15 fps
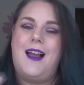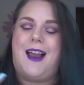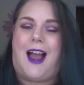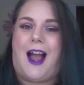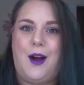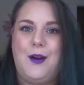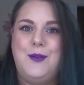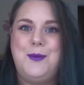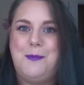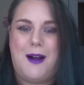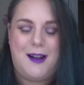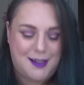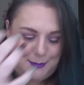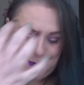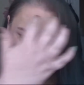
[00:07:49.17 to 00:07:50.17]
How
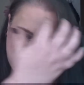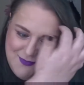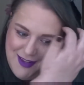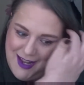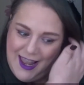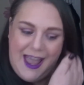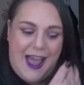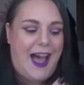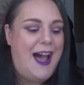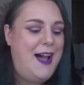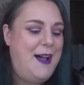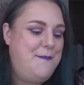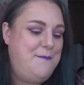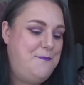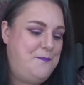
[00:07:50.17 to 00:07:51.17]
remarkable.
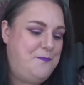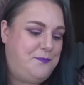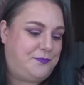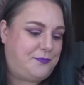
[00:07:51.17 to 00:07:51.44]
Um,